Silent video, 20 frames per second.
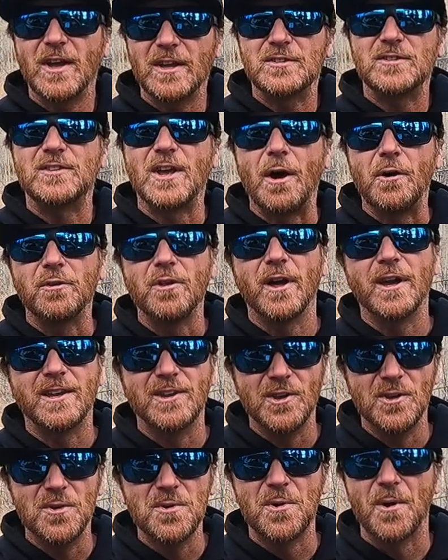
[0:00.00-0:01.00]
that sound like
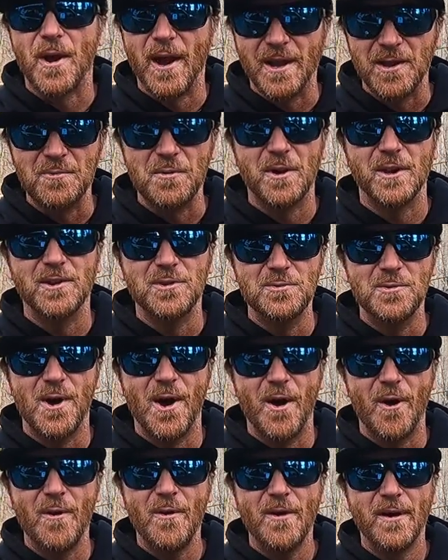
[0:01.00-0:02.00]
you or anyone you
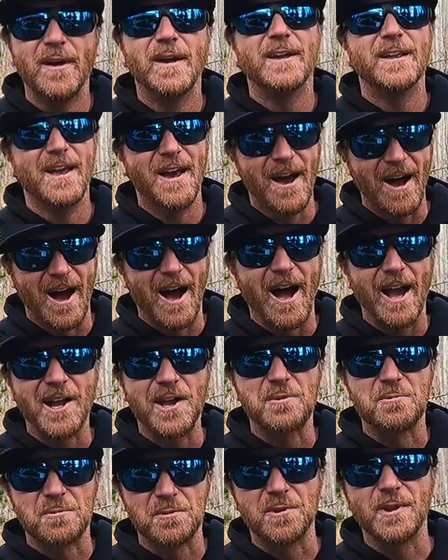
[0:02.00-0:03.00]
know? Yeah, I
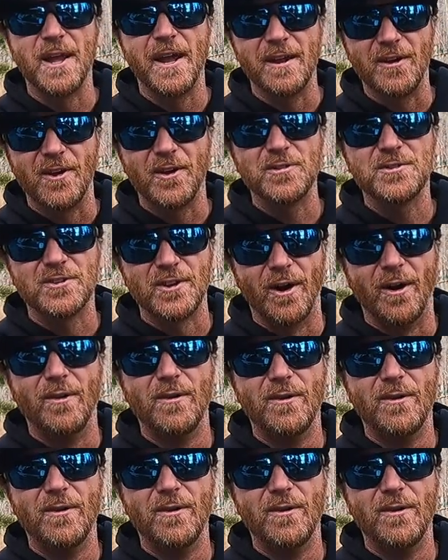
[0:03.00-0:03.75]
can relate also.